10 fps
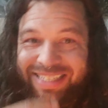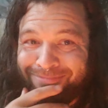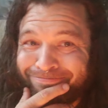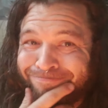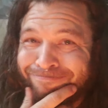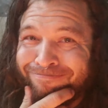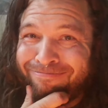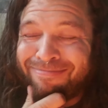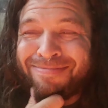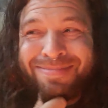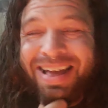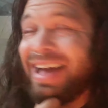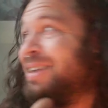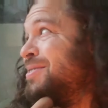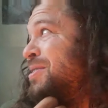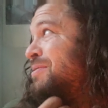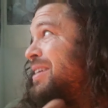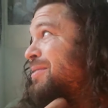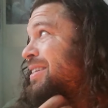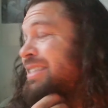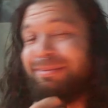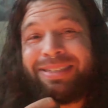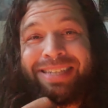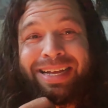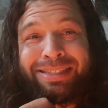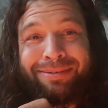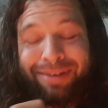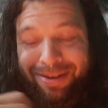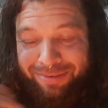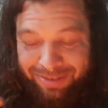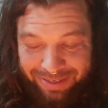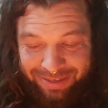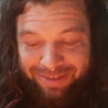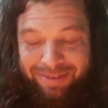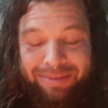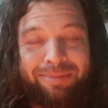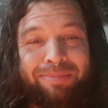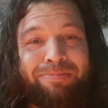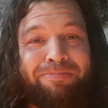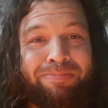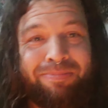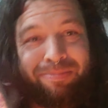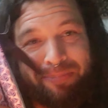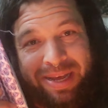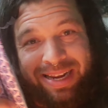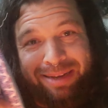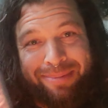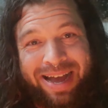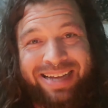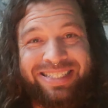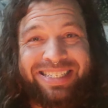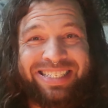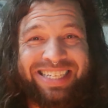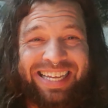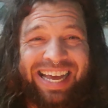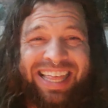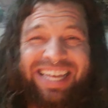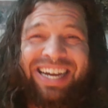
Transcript: was like, I don't know if they want to see me dancing around pinning masks together.